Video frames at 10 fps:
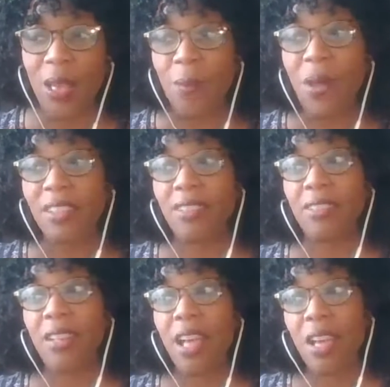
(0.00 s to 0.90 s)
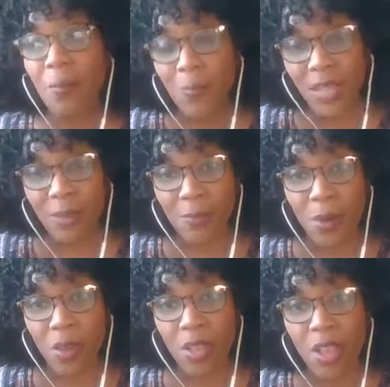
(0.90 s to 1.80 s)
but some
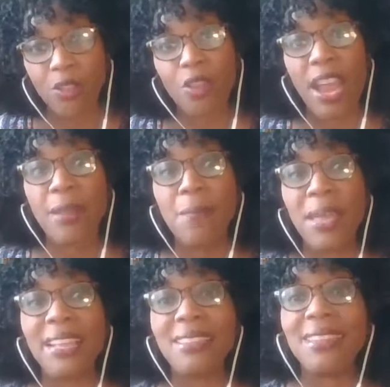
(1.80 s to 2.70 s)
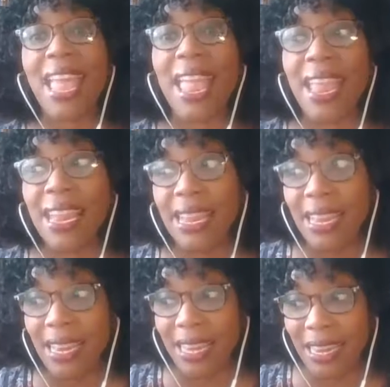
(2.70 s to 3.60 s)
people try to
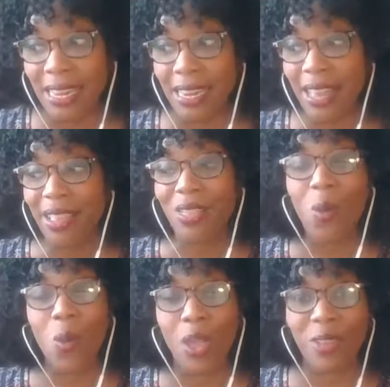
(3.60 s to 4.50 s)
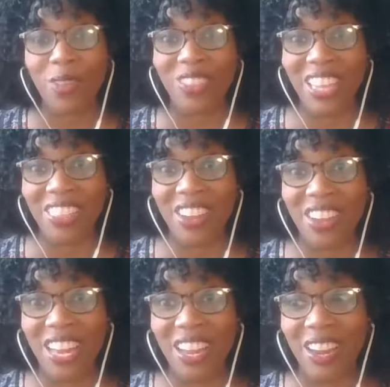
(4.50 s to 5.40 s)
maintain the oils in their
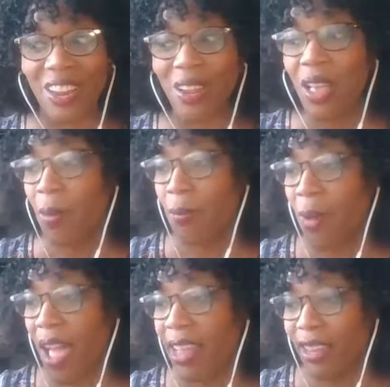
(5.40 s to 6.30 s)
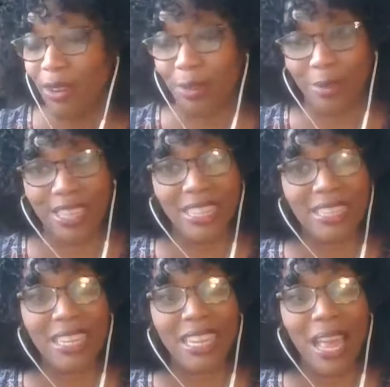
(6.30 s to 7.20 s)
hair by
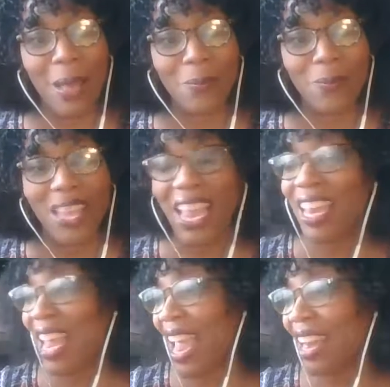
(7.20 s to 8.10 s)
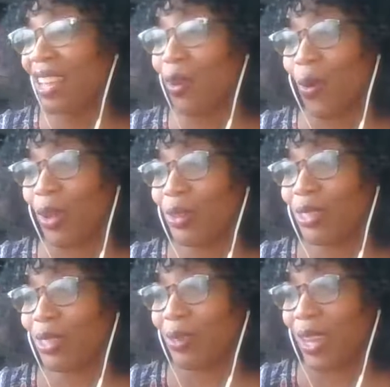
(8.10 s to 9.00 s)
greasing it up and adding oils
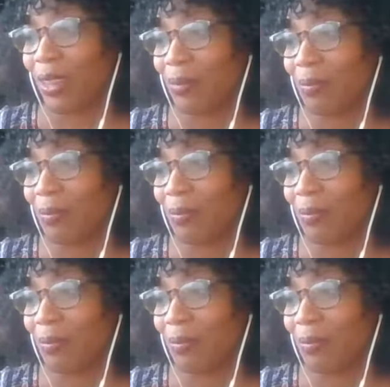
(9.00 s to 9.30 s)
to it.